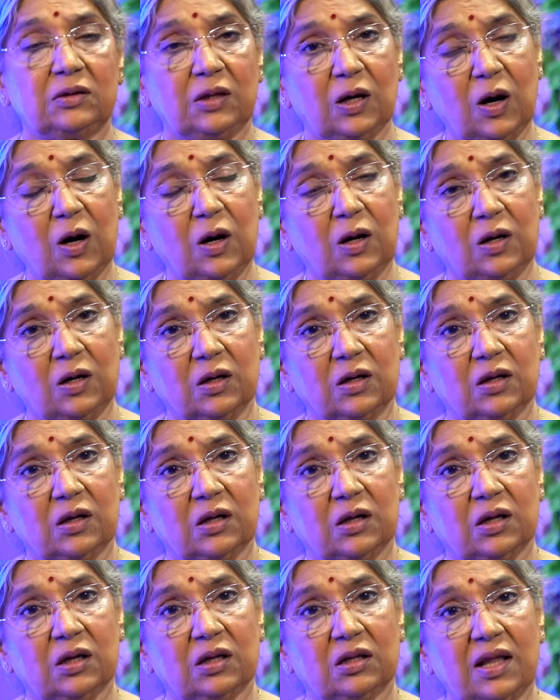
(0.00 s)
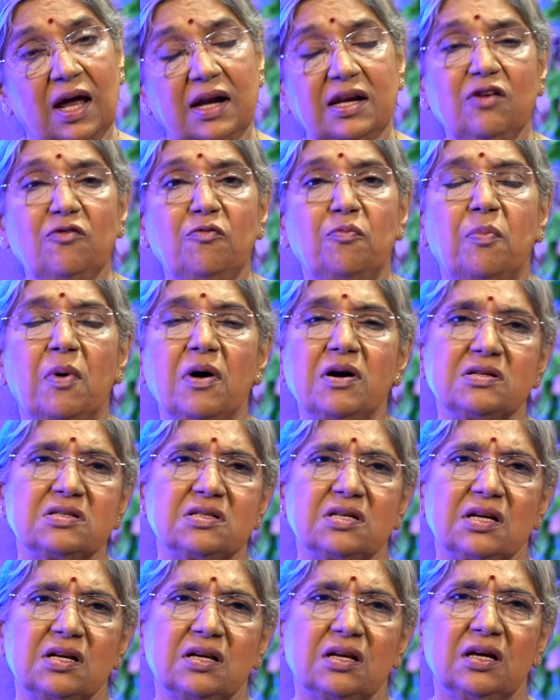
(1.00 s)
Third, that if
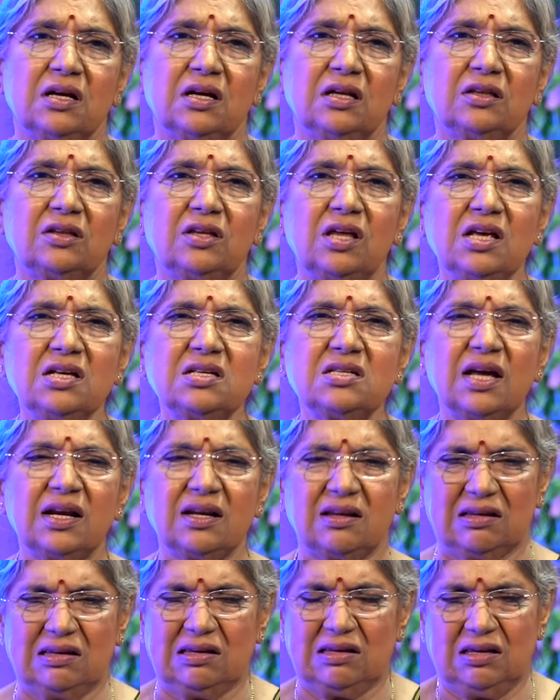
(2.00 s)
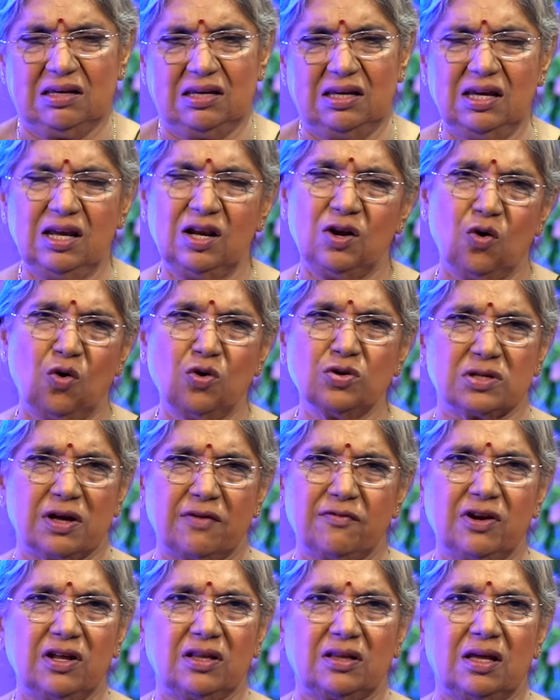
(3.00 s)
person thinks that he knows
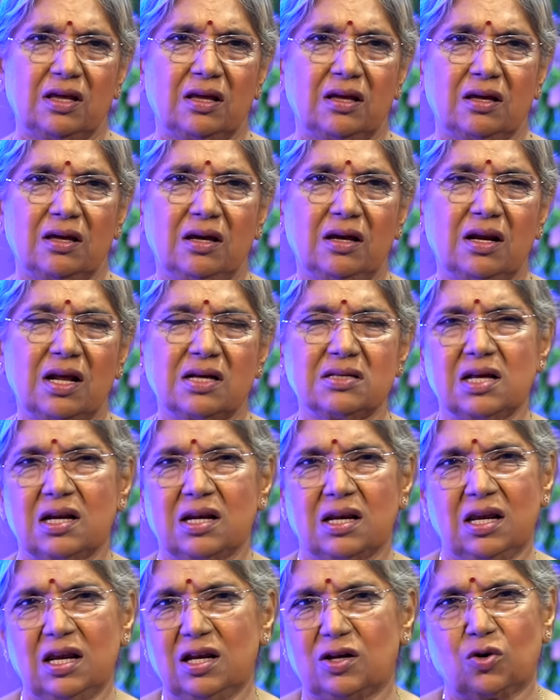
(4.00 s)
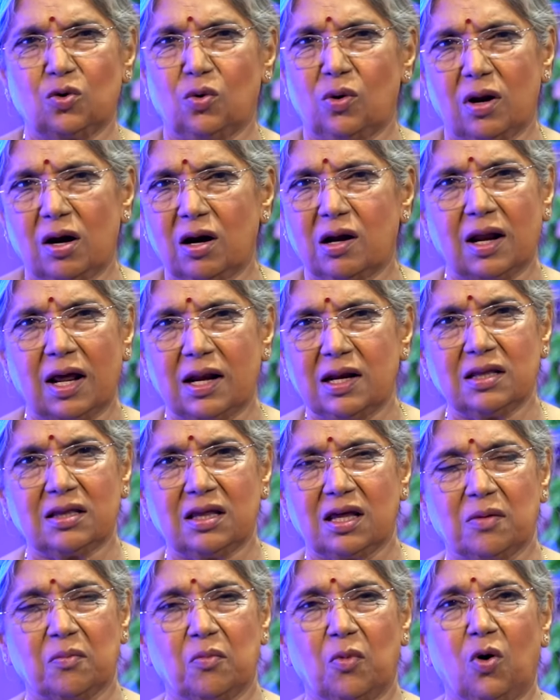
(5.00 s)
everything, he doesn't need to learn
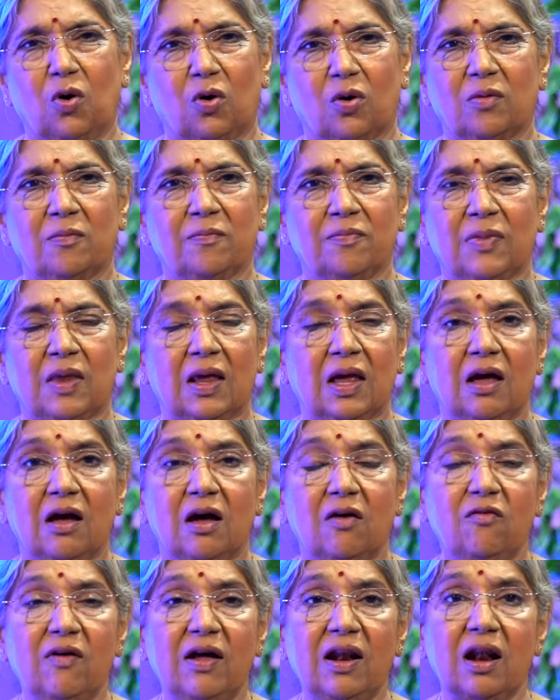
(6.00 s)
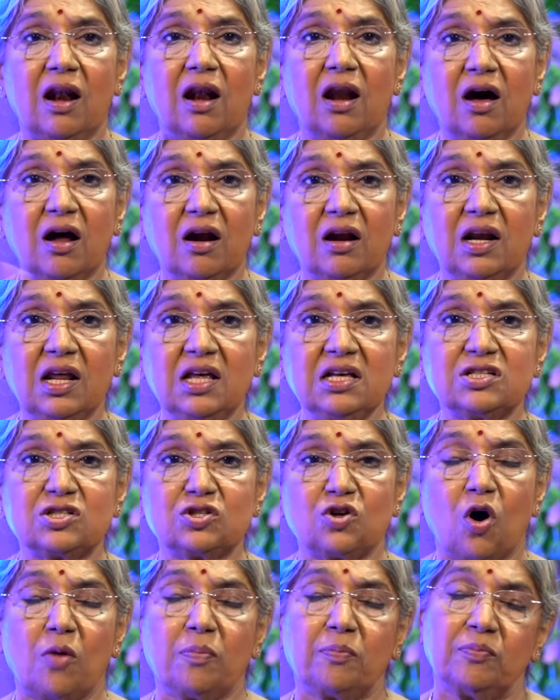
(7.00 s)
anything more. When learning
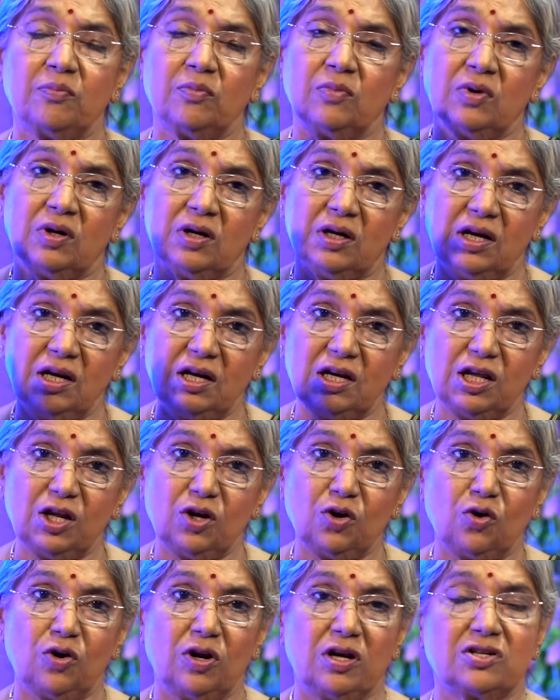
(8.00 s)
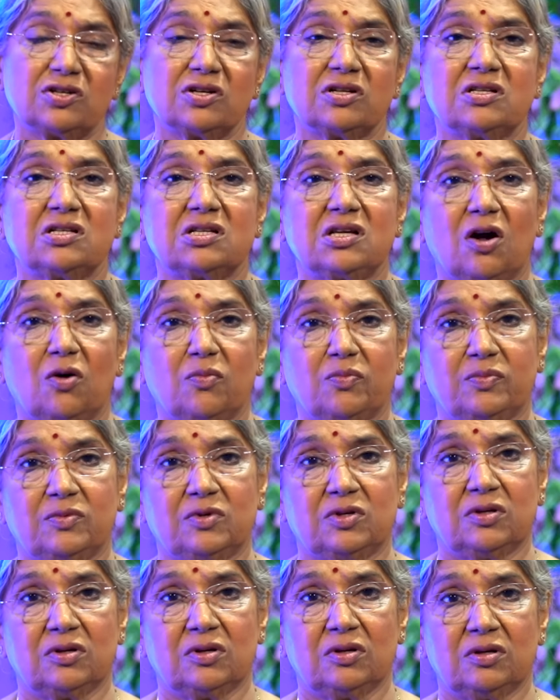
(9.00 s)
stops, deterioration
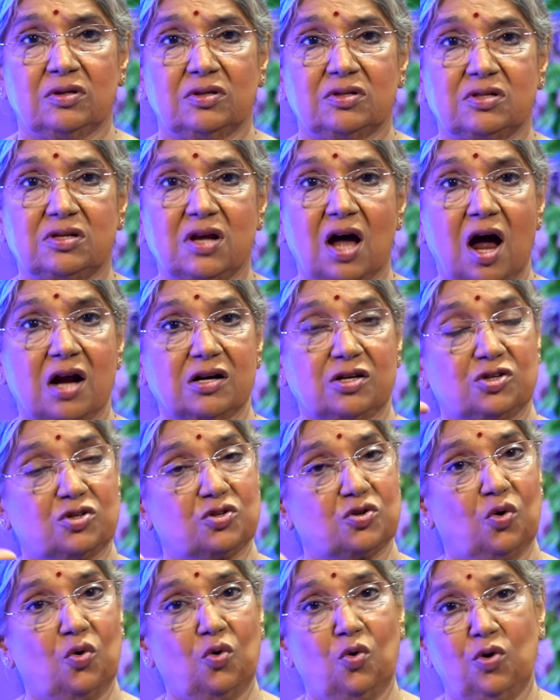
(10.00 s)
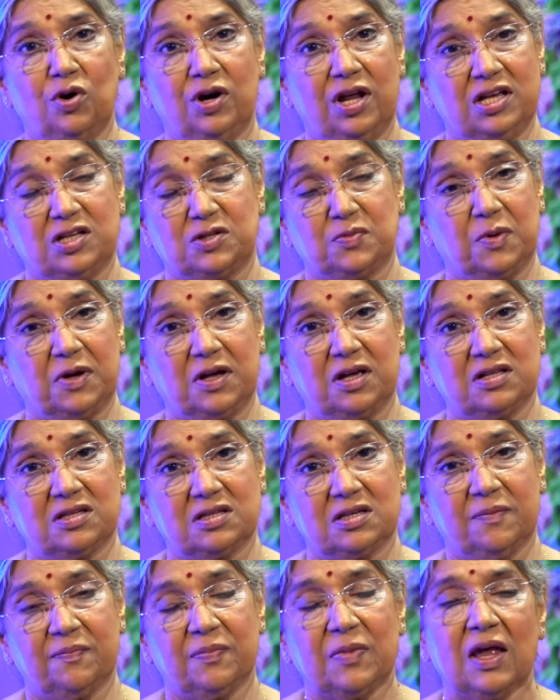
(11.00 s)
starts, old age begins.